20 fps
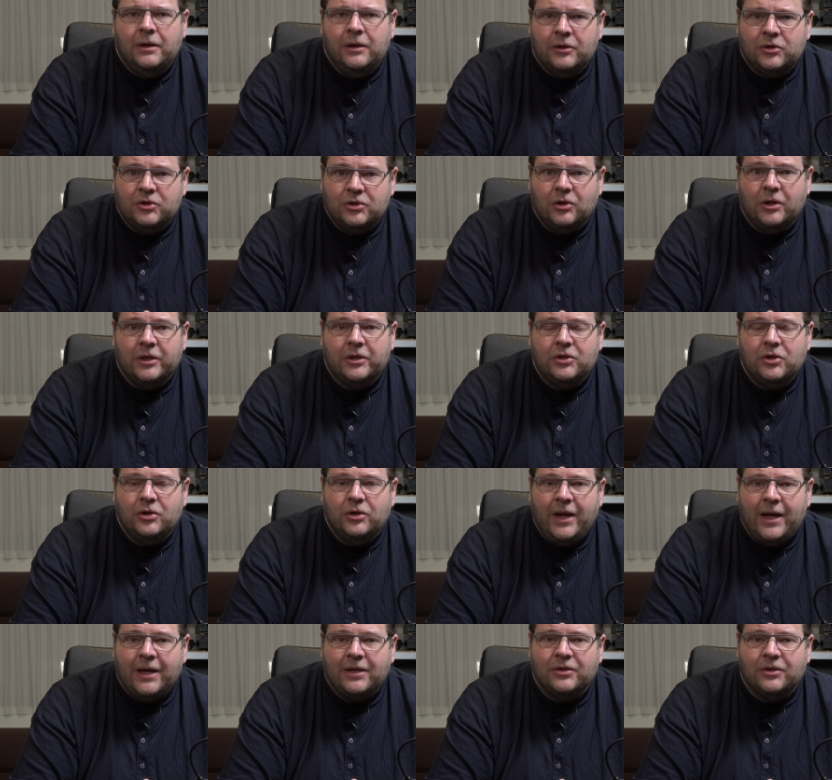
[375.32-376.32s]

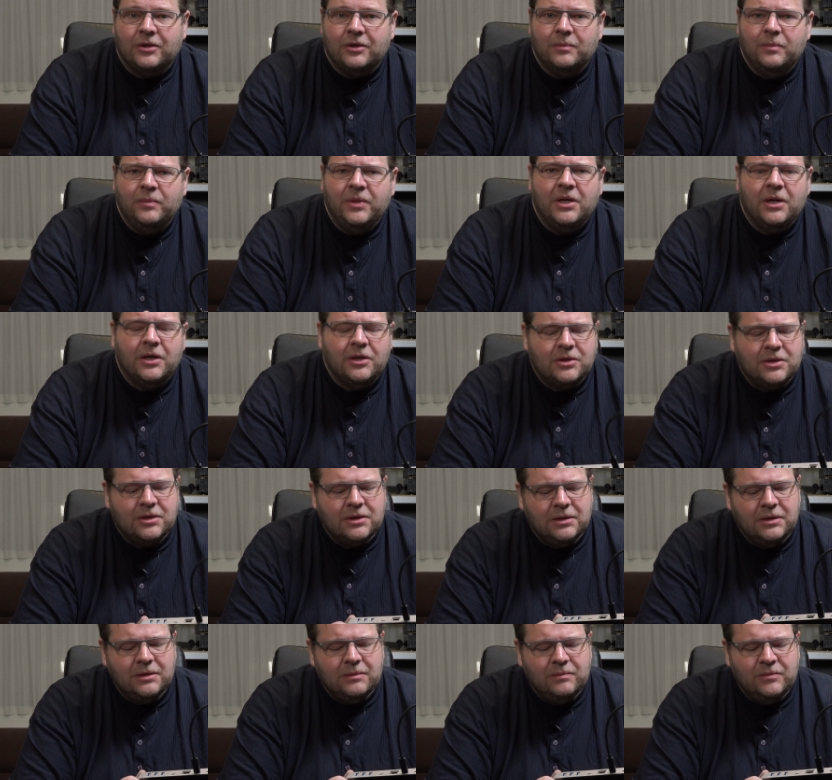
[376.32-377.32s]
connector,
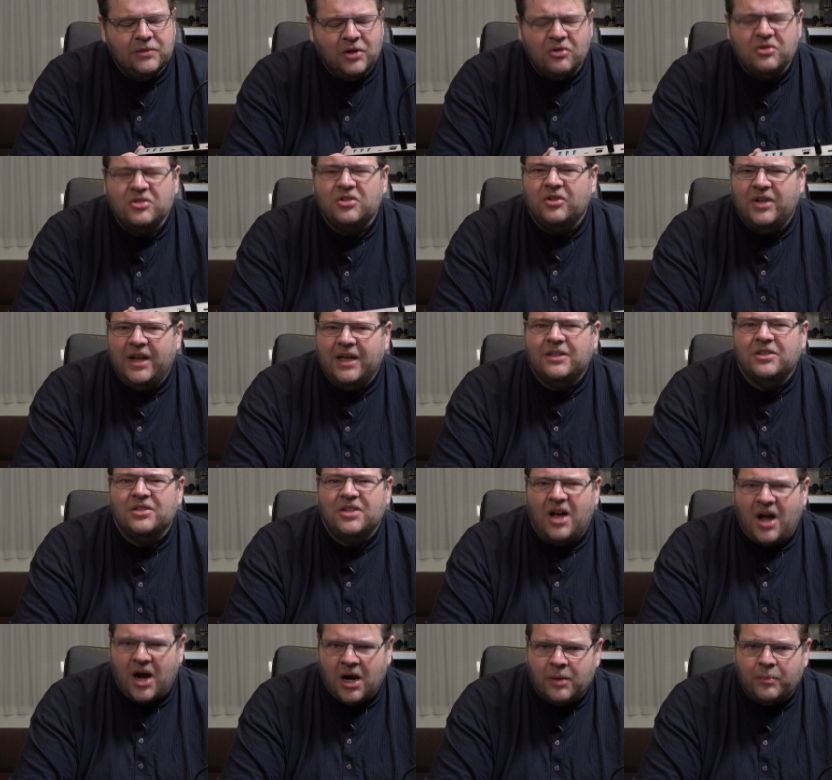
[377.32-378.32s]
because those connectors
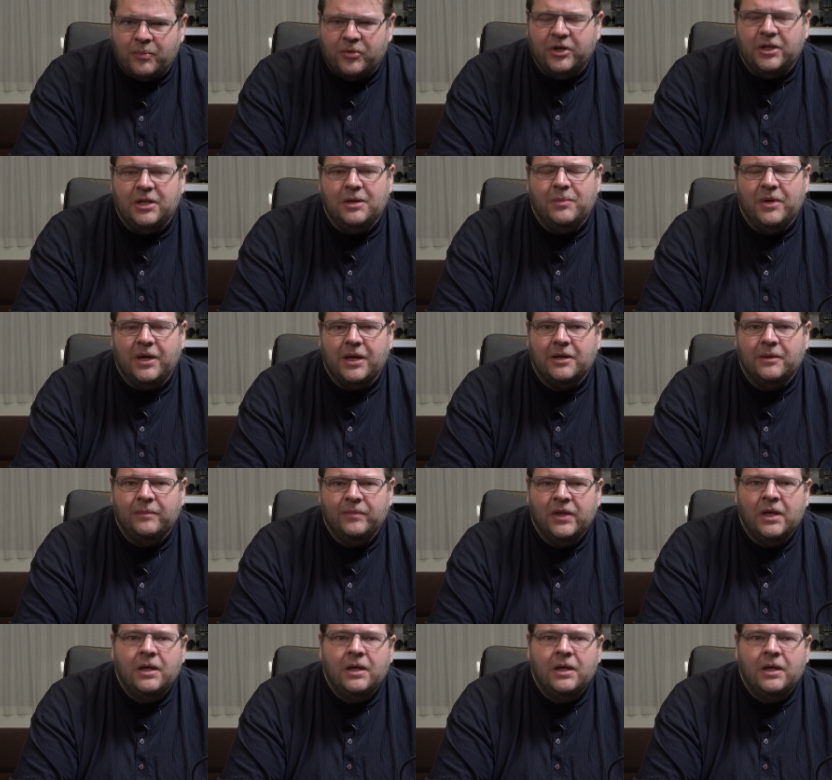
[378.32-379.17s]
are pretty big.